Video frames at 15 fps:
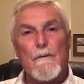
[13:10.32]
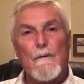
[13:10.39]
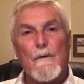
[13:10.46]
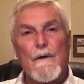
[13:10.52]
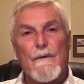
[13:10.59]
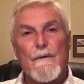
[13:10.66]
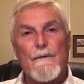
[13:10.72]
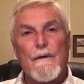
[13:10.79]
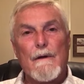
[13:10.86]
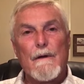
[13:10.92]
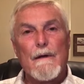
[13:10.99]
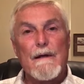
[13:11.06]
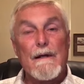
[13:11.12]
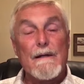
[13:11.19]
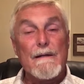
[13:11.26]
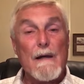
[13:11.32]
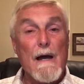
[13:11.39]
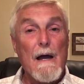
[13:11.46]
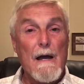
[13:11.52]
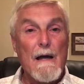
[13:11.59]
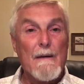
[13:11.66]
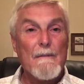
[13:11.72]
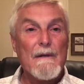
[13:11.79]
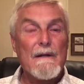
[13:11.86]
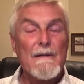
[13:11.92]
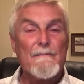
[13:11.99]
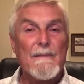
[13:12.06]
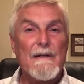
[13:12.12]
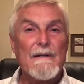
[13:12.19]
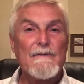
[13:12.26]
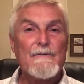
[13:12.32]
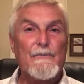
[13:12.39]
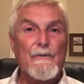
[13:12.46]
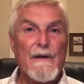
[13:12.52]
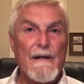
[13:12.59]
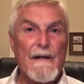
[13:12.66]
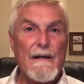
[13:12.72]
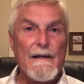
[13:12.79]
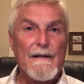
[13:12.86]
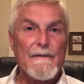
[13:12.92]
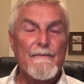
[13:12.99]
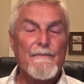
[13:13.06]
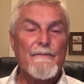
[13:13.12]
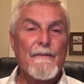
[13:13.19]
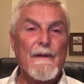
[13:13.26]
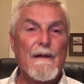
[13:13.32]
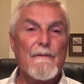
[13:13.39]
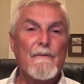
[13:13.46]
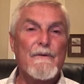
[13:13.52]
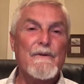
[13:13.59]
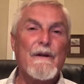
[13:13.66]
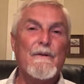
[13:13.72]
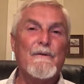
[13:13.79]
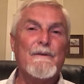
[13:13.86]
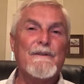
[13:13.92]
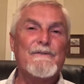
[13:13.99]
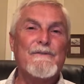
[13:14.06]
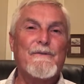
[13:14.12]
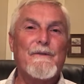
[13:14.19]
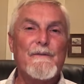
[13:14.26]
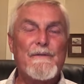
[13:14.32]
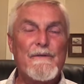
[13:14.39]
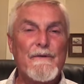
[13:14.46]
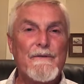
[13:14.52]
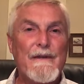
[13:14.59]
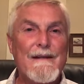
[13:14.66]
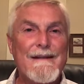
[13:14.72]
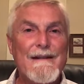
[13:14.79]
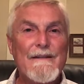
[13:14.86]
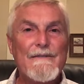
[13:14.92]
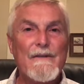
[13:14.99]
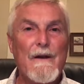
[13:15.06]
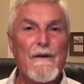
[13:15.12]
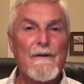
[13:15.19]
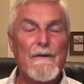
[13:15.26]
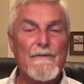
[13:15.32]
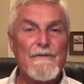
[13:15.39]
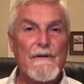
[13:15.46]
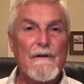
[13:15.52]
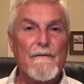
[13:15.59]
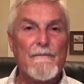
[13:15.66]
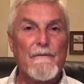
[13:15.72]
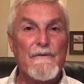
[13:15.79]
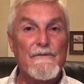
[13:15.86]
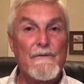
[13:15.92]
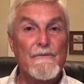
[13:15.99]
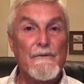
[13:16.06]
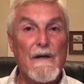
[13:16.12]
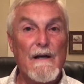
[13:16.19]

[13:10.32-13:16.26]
With Edom, it means red, and we're told in Scripture that Esau himself was a